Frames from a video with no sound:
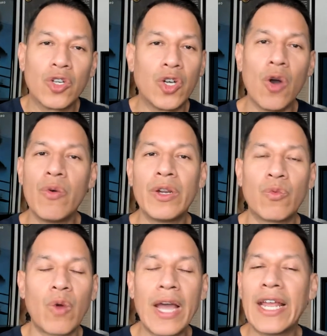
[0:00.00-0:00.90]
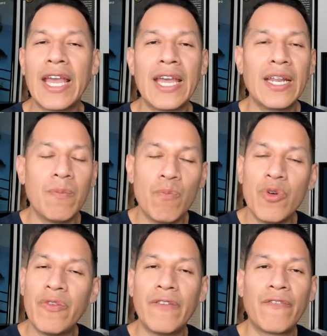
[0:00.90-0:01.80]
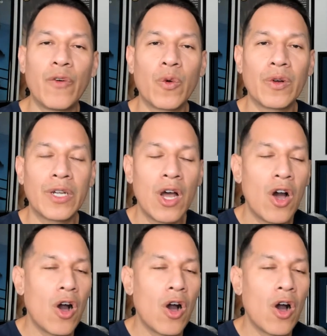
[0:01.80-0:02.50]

going right ahead and moving forward.